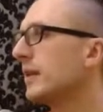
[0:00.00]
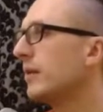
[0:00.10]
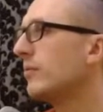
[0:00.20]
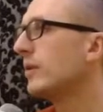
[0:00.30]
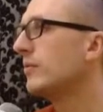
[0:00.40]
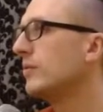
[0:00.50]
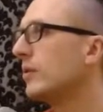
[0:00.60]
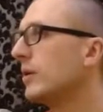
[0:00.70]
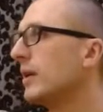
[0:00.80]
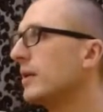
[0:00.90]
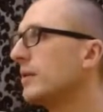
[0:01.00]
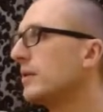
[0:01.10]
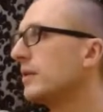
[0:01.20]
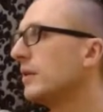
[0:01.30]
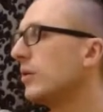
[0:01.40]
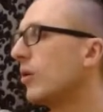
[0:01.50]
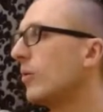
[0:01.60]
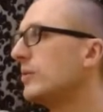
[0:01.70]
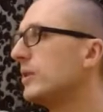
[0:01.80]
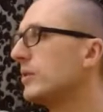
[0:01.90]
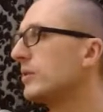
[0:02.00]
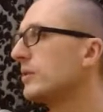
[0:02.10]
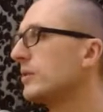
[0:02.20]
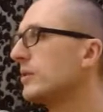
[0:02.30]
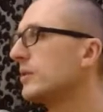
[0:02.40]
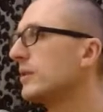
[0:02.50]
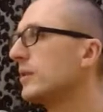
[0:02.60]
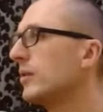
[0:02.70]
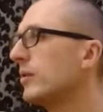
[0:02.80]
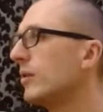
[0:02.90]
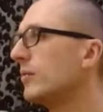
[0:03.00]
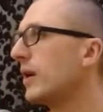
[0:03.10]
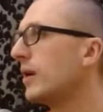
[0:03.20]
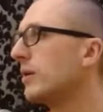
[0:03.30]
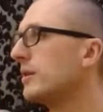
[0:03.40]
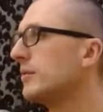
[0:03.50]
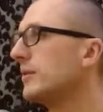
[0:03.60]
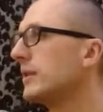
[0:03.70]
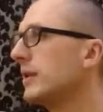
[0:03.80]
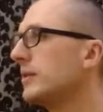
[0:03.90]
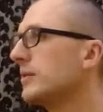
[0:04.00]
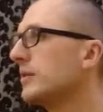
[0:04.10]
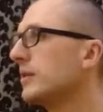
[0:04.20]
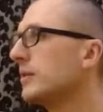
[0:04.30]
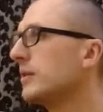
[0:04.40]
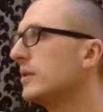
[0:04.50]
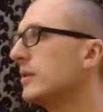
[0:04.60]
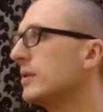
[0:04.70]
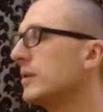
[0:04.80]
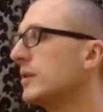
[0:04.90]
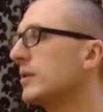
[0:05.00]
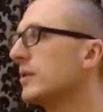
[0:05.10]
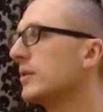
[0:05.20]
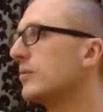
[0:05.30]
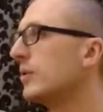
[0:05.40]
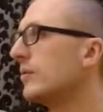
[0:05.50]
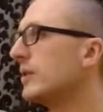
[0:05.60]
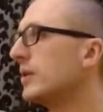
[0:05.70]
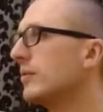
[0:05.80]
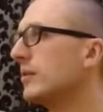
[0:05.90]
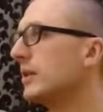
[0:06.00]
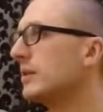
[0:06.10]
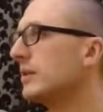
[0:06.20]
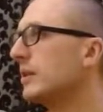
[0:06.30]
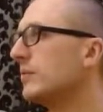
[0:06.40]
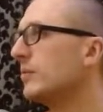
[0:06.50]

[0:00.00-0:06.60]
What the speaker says: And when we don't get the object of our gratification, for whatever reason, we